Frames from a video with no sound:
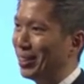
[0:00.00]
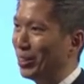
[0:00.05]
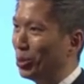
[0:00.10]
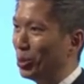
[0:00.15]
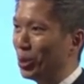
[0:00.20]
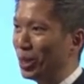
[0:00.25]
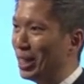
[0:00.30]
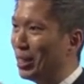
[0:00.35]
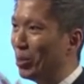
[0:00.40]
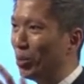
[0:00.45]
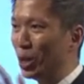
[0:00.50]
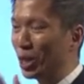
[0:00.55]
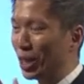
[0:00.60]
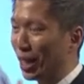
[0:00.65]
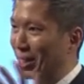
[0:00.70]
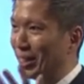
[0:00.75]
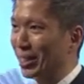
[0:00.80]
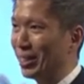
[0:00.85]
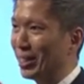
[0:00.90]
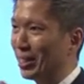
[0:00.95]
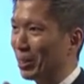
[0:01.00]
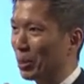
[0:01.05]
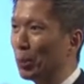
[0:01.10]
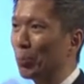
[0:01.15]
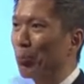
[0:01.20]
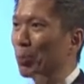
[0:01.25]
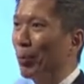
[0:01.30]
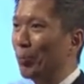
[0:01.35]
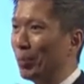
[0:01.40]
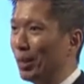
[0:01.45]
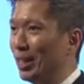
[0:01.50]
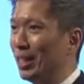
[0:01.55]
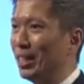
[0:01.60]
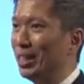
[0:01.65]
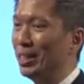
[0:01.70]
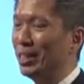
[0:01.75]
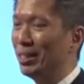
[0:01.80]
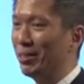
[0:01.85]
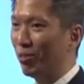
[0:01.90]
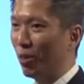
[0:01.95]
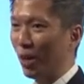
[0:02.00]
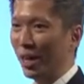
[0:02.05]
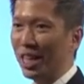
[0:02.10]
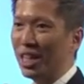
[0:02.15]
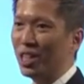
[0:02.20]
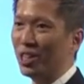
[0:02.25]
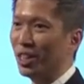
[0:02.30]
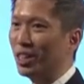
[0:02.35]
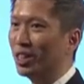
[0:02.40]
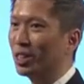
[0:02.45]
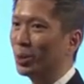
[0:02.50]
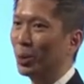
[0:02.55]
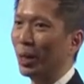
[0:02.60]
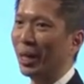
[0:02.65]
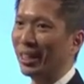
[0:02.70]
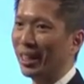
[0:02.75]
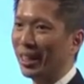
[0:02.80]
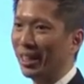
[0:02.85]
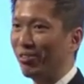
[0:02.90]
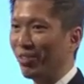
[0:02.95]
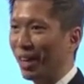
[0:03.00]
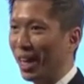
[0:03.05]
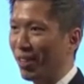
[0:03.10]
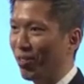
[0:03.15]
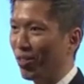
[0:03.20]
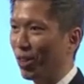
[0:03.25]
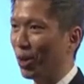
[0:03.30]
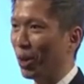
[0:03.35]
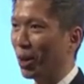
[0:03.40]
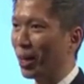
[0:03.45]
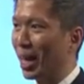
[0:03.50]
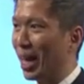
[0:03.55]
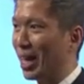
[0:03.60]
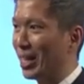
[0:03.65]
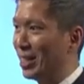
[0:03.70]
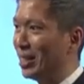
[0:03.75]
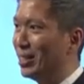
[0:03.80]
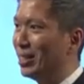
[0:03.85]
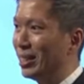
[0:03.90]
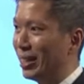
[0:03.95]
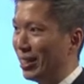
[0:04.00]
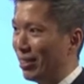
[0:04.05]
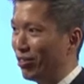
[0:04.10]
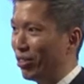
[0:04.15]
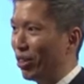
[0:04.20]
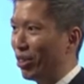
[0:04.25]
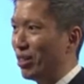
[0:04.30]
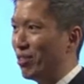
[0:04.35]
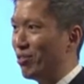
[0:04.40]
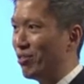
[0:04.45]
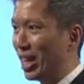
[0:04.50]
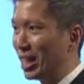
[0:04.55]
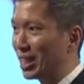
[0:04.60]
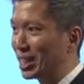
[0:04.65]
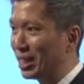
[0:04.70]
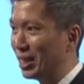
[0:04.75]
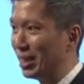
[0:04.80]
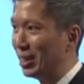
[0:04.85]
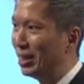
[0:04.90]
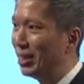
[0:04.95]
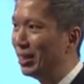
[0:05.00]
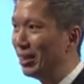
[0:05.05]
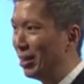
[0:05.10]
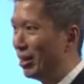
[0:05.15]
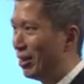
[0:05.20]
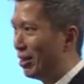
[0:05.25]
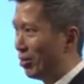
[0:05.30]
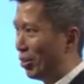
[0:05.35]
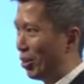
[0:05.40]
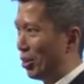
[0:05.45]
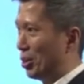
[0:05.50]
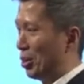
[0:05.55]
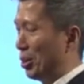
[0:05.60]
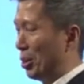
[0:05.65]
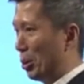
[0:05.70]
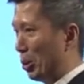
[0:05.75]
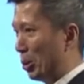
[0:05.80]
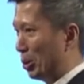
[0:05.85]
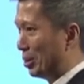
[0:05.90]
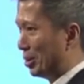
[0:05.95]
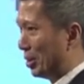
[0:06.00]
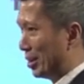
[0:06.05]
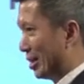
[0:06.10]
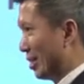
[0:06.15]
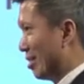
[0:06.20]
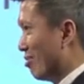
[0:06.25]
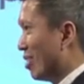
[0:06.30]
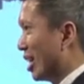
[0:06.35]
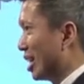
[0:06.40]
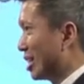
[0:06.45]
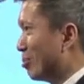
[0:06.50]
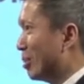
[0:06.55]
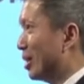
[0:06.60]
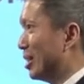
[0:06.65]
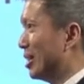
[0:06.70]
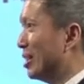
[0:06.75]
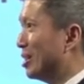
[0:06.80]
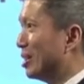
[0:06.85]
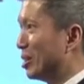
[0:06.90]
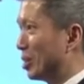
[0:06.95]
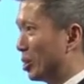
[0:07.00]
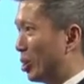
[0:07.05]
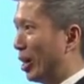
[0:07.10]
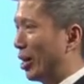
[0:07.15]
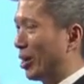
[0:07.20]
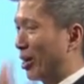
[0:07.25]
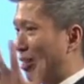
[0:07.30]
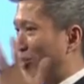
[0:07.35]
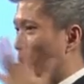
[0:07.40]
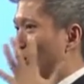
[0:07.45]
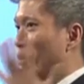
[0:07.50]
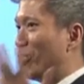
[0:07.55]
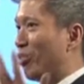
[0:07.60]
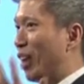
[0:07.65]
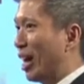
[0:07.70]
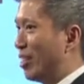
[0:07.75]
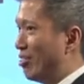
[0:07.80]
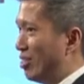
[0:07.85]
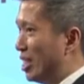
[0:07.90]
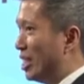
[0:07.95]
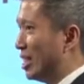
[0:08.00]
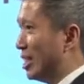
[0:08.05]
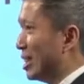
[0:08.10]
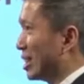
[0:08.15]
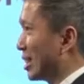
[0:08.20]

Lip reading: to see which are the good property for agents to identify for your client and for investor for your own investment. So I'll give you 5 easy